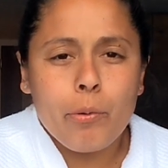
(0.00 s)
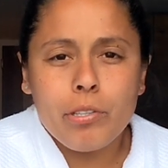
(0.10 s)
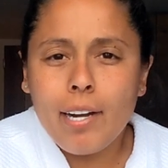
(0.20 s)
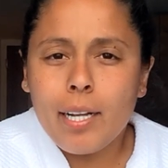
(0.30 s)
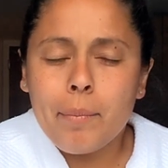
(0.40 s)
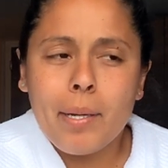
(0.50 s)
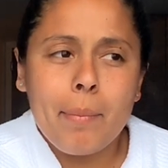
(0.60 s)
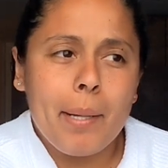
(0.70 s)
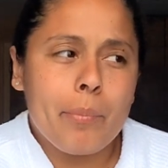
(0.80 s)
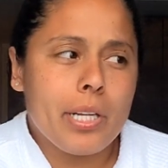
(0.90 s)
I would recommend
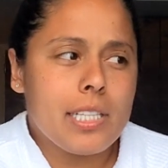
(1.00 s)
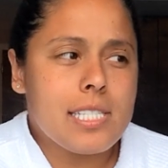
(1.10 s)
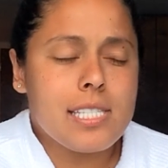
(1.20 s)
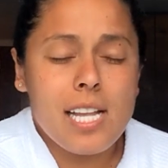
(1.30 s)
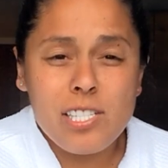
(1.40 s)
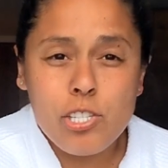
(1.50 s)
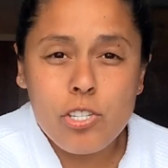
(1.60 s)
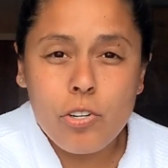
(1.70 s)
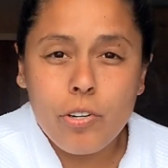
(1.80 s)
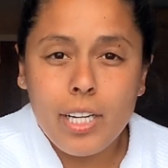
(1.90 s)
bringing
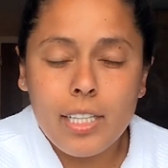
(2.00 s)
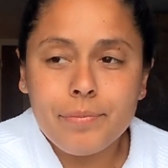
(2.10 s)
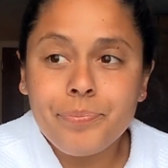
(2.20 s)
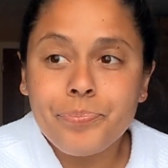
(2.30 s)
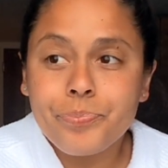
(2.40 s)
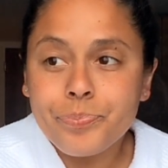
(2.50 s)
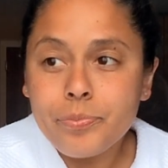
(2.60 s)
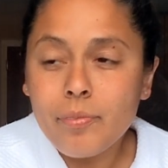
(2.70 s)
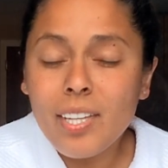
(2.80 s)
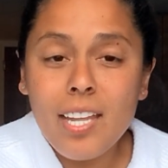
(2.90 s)
sunscreen,
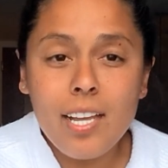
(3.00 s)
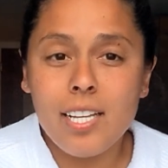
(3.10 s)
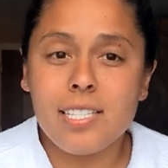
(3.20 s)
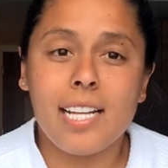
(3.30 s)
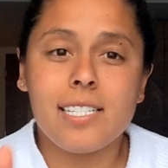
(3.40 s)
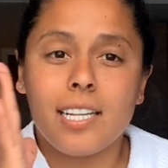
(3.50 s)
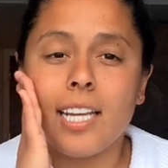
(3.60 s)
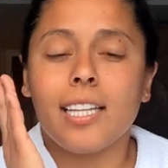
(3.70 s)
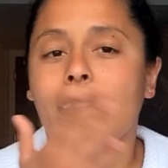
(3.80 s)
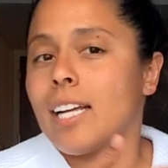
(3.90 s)
because I did
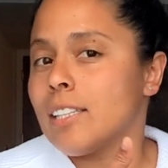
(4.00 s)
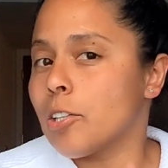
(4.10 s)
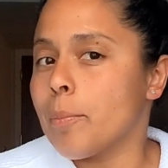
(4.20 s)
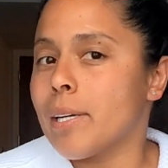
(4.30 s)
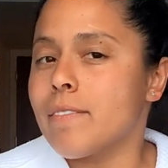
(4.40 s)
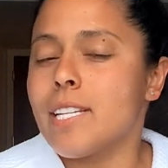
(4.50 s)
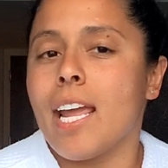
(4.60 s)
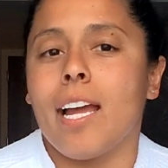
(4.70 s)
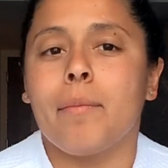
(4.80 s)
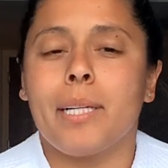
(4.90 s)
get like a little bit of
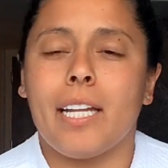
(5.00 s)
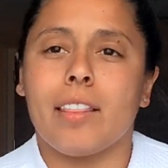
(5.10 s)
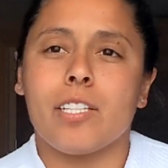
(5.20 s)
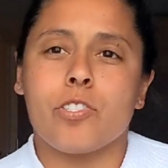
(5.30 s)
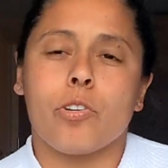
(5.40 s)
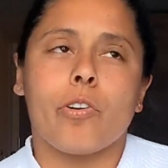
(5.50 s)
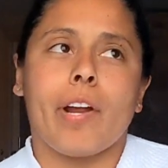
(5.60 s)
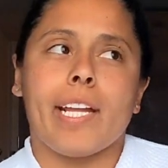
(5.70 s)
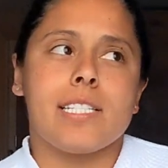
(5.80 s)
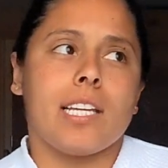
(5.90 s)
tan, but nothing too
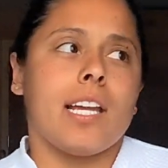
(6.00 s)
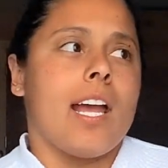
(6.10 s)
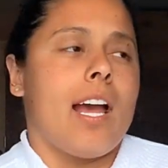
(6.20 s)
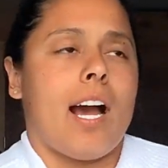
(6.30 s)
crazy.